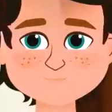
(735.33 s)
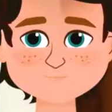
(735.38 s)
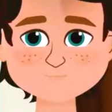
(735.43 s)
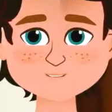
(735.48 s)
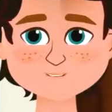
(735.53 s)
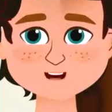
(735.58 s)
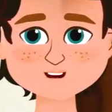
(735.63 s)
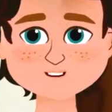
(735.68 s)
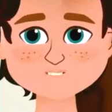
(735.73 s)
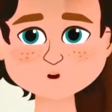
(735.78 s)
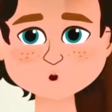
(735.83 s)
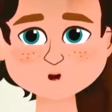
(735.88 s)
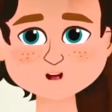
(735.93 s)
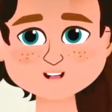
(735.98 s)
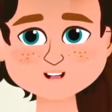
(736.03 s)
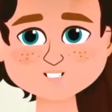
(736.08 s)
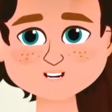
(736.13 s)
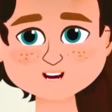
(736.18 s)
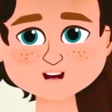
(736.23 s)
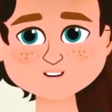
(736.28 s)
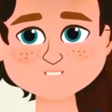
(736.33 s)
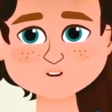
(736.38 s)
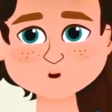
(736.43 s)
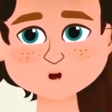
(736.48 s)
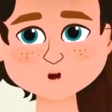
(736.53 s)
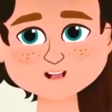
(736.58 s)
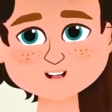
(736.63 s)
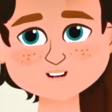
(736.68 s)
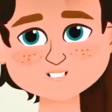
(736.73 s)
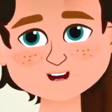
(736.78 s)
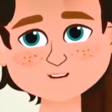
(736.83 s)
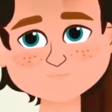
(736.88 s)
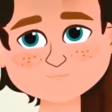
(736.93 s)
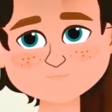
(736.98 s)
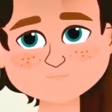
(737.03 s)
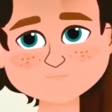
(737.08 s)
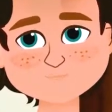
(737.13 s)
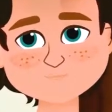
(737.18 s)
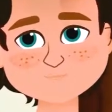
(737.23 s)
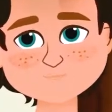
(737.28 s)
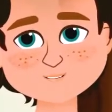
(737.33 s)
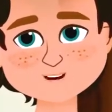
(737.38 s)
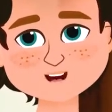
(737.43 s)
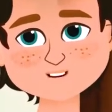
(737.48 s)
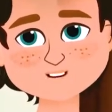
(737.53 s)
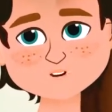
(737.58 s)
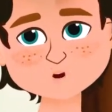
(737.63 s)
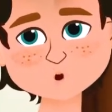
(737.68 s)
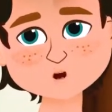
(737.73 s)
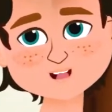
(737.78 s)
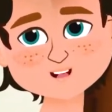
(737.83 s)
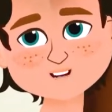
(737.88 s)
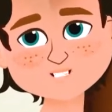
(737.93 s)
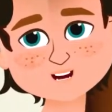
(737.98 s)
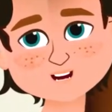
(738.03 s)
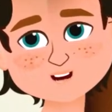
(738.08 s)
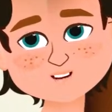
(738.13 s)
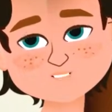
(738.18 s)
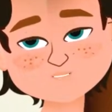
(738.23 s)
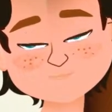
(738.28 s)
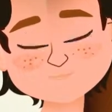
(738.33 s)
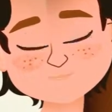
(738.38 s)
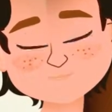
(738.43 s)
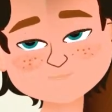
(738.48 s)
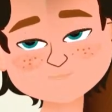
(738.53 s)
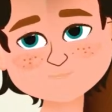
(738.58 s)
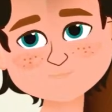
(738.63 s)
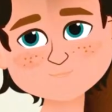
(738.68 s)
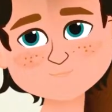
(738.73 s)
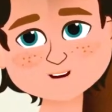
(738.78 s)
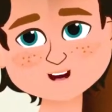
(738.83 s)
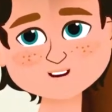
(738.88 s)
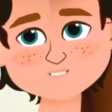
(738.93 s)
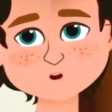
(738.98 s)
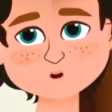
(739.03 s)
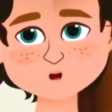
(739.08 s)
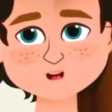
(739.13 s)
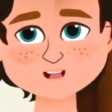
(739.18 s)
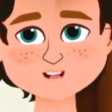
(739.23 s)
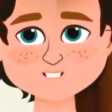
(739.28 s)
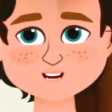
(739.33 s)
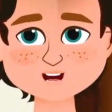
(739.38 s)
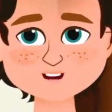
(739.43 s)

He told me his name was Billy, and that he was 7, and that he lives